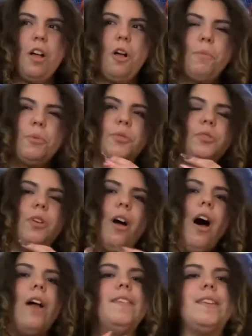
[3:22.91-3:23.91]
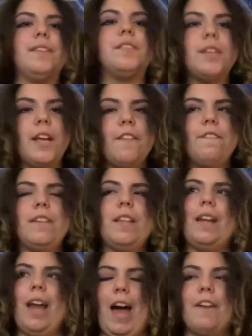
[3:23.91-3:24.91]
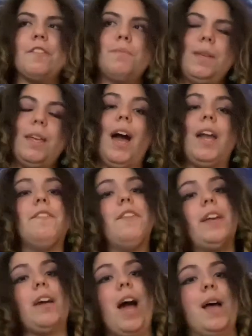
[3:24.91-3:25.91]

almost oddly safe, and then have it be kind of like